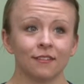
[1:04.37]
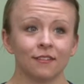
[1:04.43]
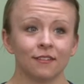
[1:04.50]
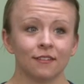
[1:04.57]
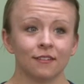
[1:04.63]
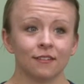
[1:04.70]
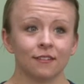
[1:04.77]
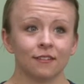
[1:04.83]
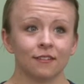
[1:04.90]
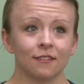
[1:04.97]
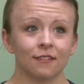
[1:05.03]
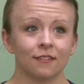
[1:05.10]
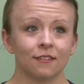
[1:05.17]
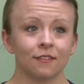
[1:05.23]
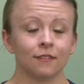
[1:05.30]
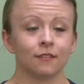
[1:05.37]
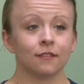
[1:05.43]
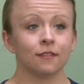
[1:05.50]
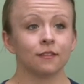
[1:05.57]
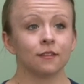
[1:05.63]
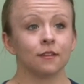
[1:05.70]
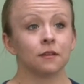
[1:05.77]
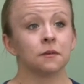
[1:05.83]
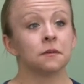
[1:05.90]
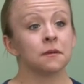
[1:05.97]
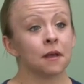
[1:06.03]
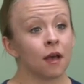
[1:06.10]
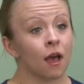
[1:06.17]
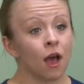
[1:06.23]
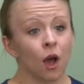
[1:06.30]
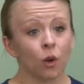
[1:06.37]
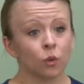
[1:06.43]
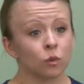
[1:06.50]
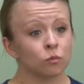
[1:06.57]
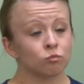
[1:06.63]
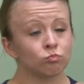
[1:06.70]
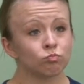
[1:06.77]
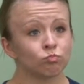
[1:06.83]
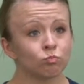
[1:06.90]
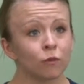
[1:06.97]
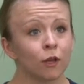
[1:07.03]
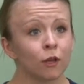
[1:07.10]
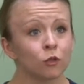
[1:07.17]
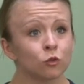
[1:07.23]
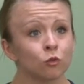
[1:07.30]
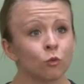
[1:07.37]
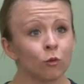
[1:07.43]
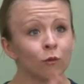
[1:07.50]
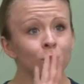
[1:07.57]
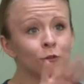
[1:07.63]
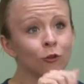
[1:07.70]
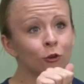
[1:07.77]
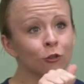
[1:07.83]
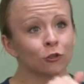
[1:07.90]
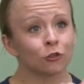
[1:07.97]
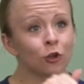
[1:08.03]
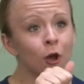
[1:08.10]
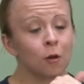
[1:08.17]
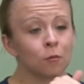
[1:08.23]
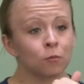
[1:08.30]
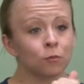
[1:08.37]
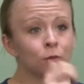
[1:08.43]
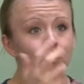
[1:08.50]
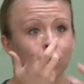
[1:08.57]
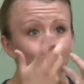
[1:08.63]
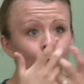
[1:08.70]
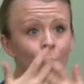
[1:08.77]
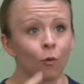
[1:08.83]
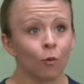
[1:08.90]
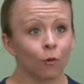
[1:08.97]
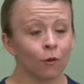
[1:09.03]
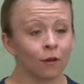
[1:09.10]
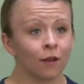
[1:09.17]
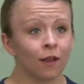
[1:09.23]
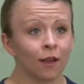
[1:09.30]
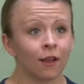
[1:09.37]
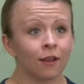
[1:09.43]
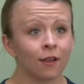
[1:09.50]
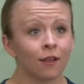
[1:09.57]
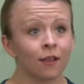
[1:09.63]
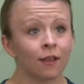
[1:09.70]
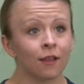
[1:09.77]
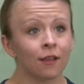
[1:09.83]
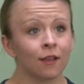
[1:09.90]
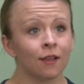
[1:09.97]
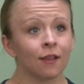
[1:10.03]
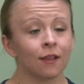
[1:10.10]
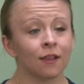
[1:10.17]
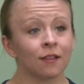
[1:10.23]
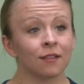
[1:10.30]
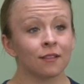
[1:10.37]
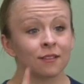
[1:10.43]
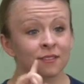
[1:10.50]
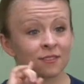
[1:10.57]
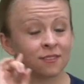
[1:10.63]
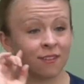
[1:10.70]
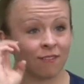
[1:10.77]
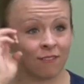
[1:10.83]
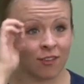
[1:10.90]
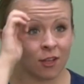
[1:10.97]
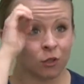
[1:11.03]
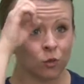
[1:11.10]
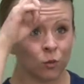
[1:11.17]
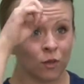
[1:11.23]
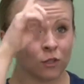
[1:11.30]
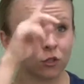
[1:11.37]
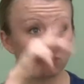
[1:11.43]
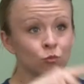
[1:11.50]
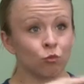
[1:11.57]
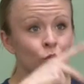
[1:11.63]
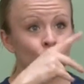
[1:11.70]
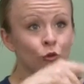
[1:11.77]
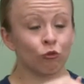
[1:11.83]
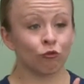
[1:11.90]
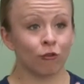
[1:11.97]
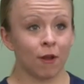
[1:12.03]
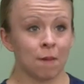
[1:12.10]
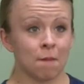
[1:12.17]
So, how are you enjoying your job of coordinating the deaf education program so far?